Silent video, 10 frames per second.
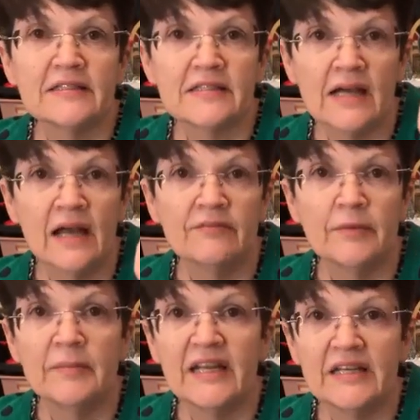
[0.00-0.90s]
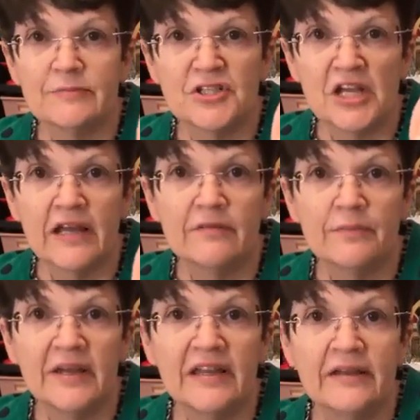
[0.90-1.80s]
It's kind of a medium shade
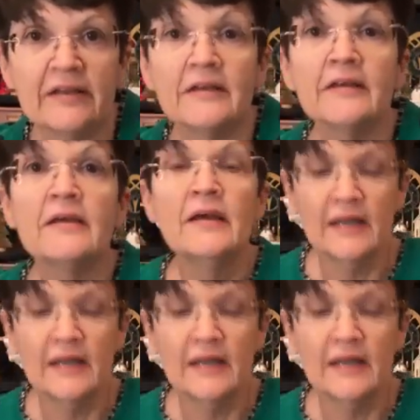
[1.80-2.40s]
of pink.